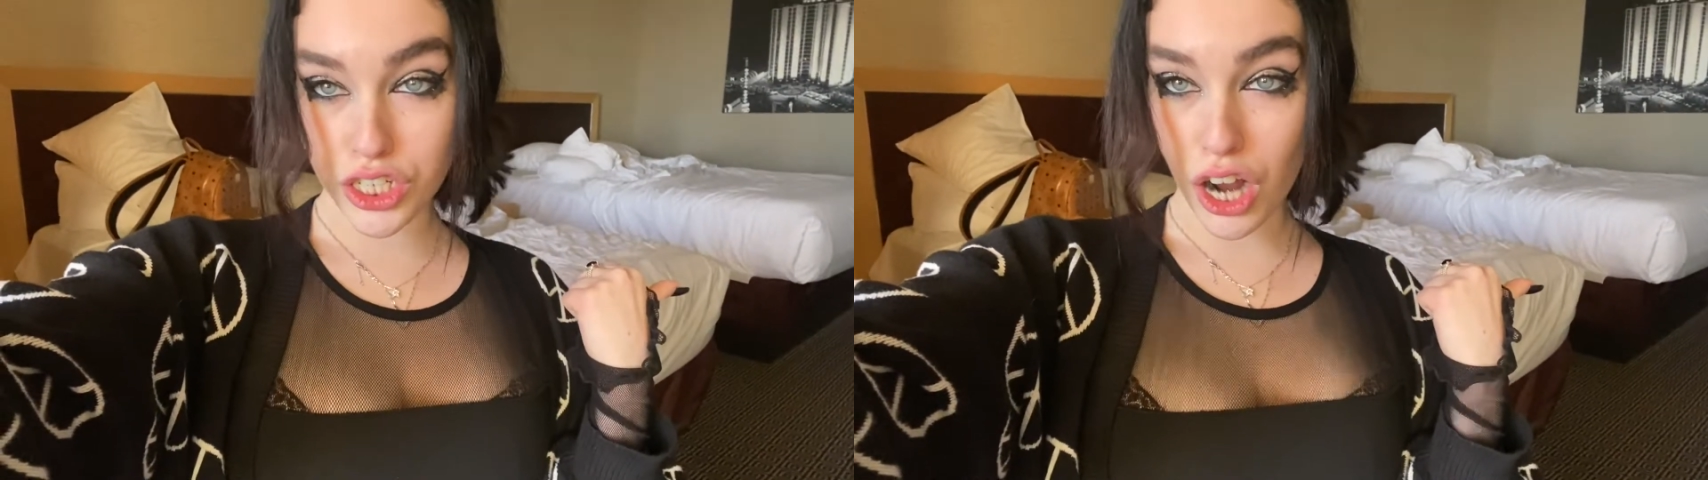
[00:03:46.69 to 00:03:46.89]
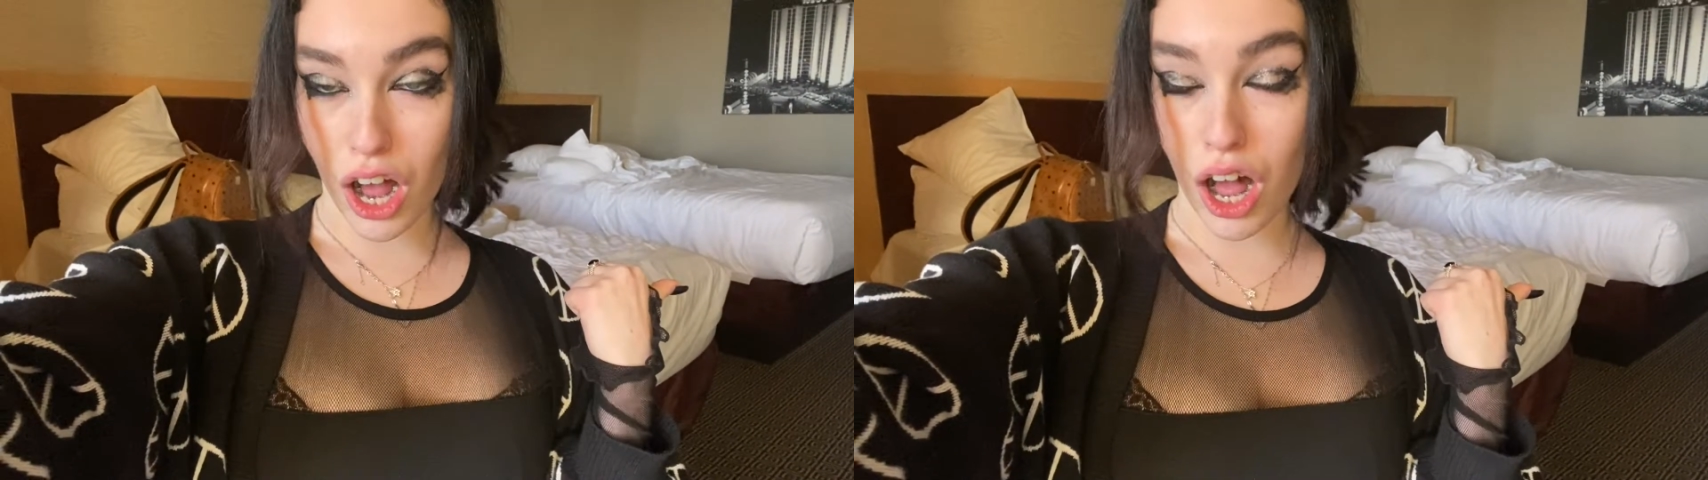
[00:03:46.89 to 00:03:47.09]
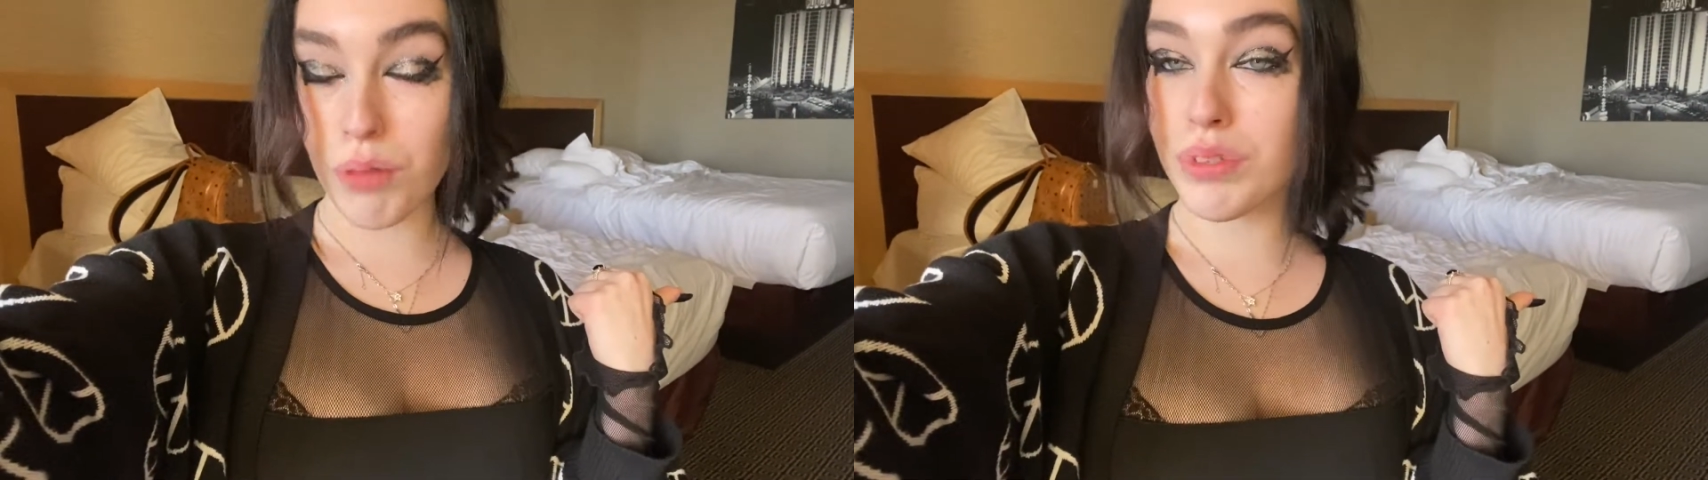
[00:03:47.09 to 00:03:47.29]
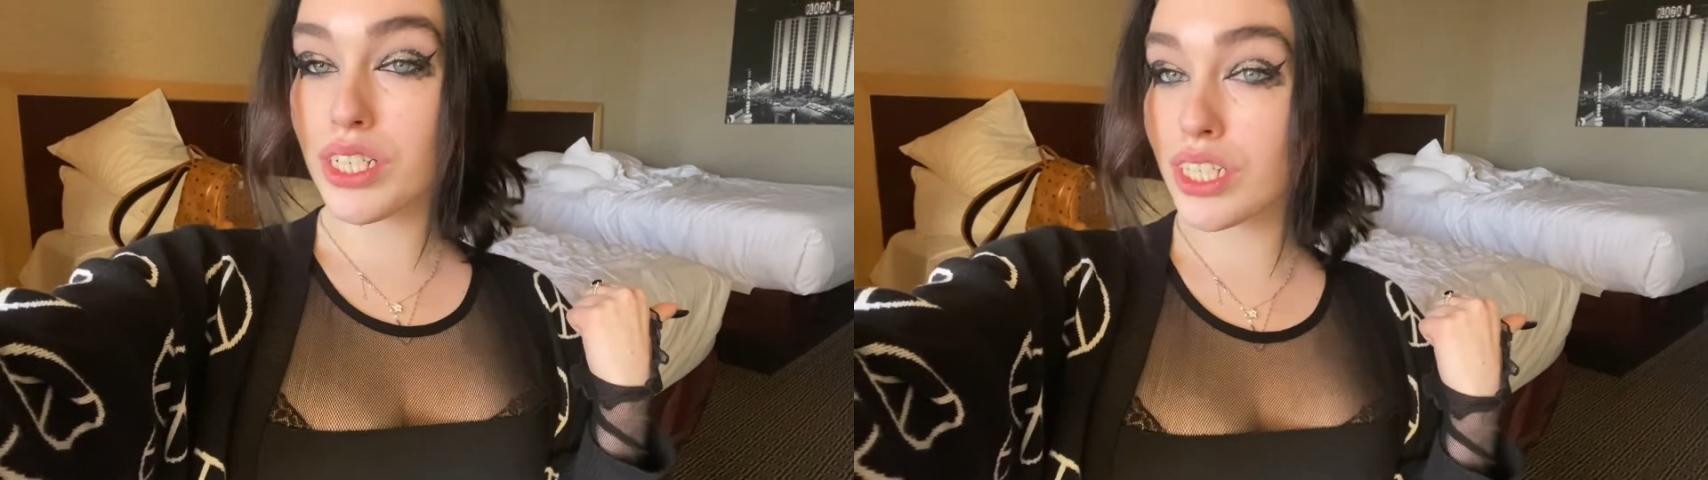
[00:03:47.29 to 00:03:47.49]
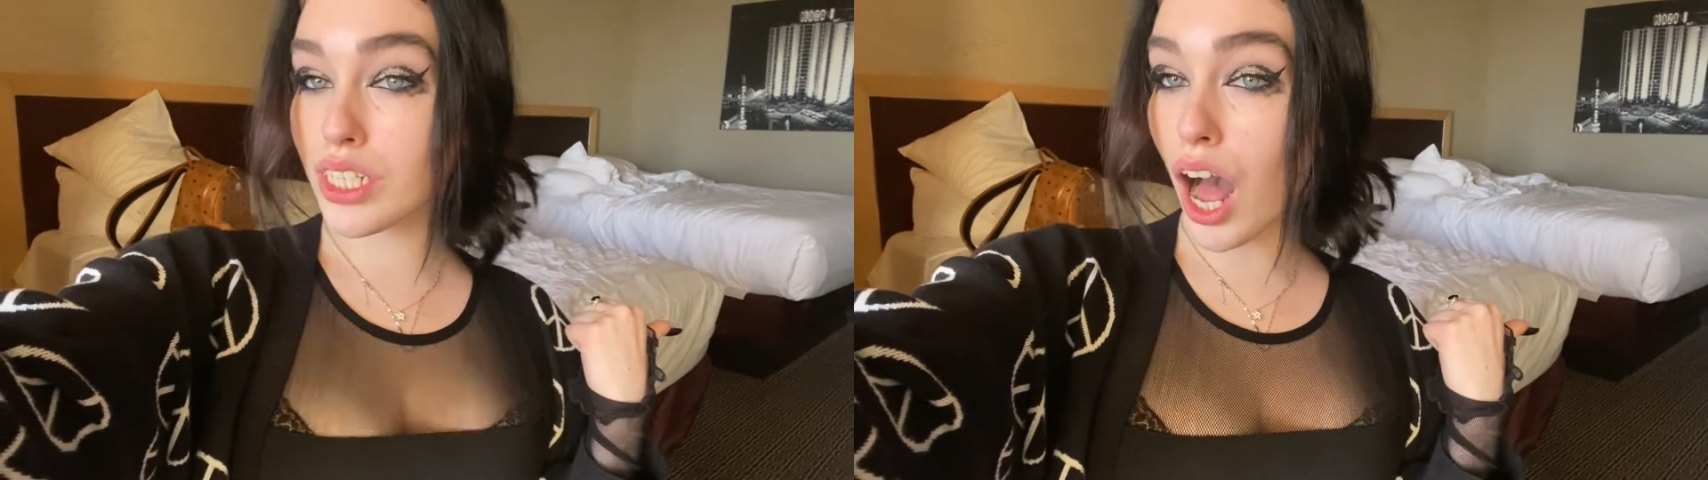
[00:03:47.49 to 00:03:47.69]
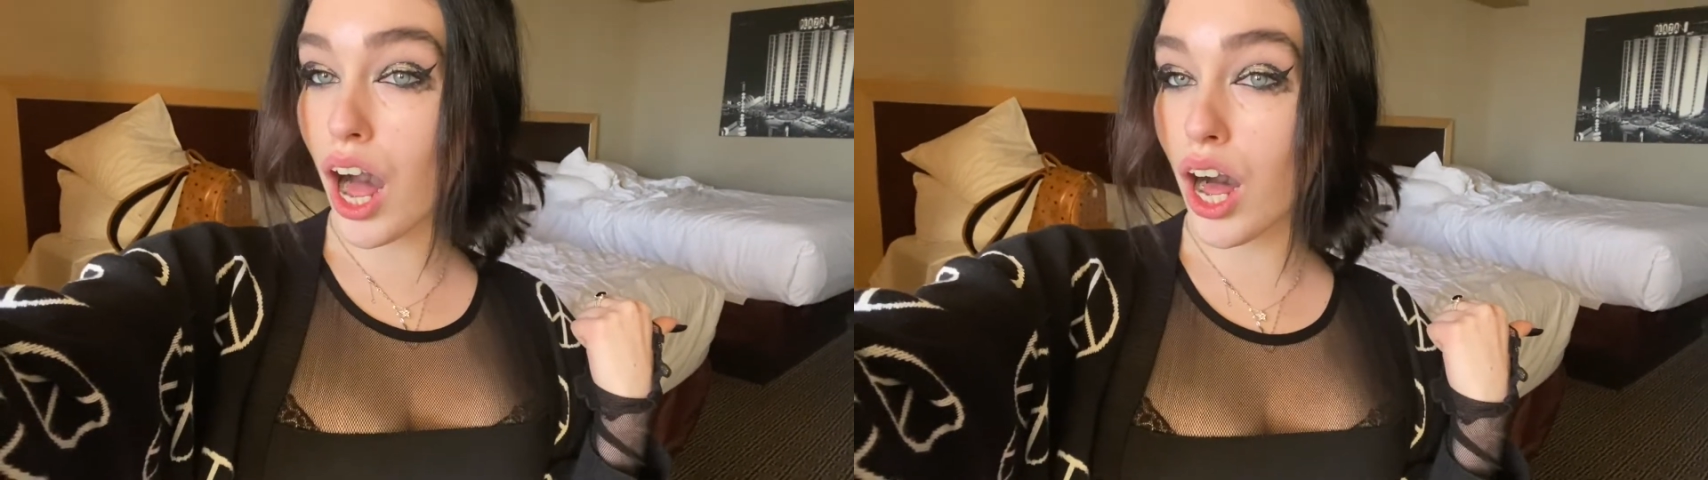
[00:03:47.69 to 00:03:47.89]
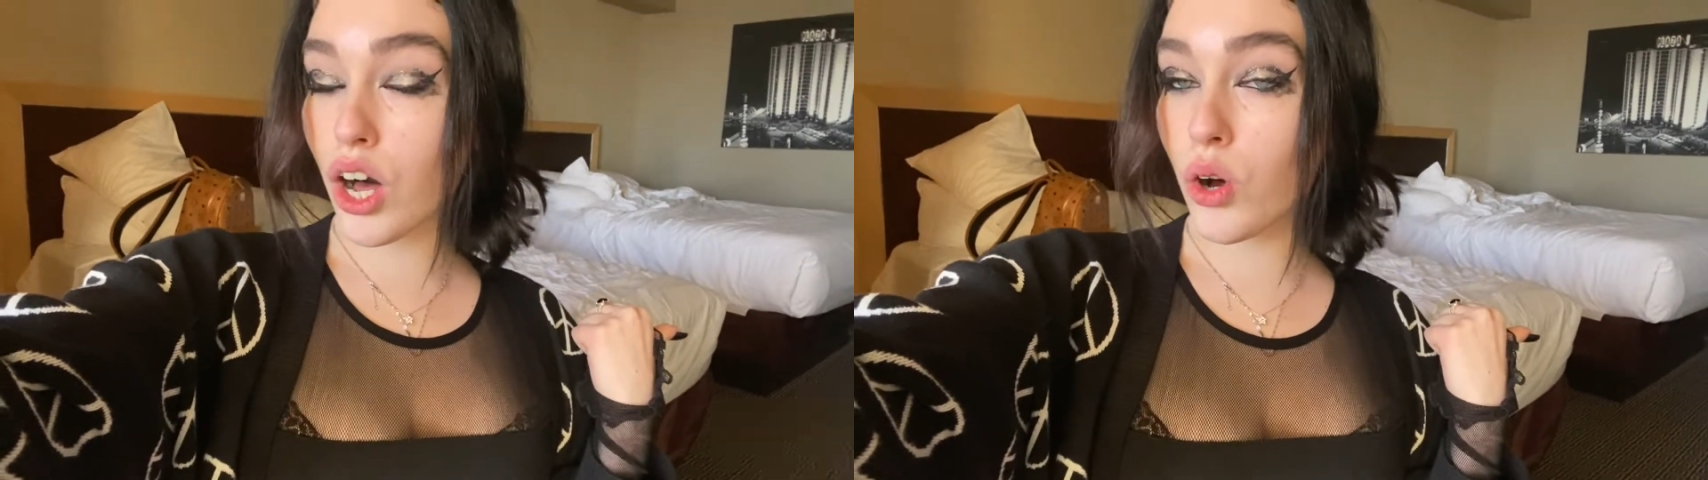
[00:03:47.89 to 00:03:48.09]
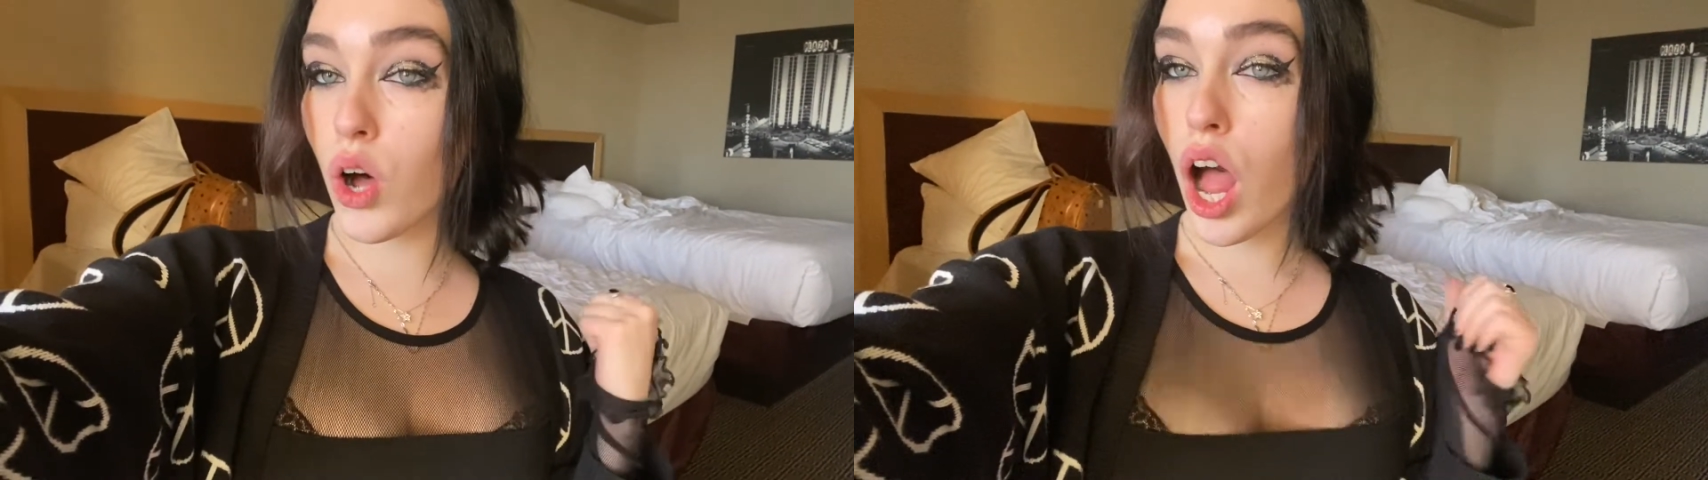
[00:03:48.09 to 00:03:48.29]
job,
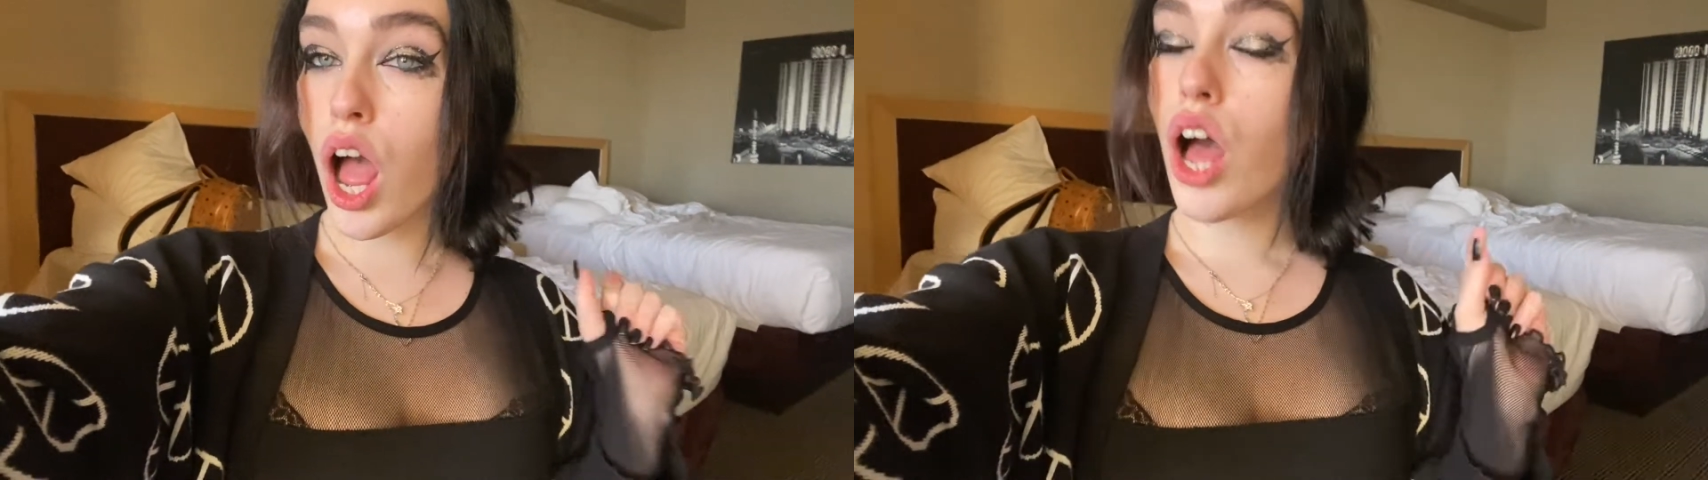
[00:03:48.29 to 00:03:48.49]
so